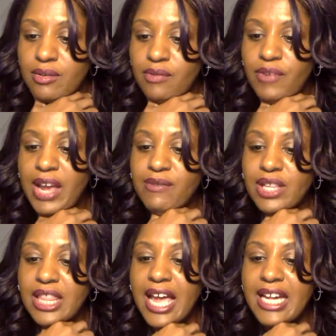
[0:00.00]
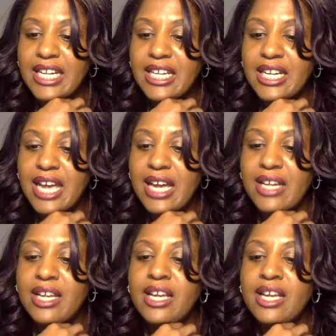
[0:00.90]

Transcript: Favorite line of the night.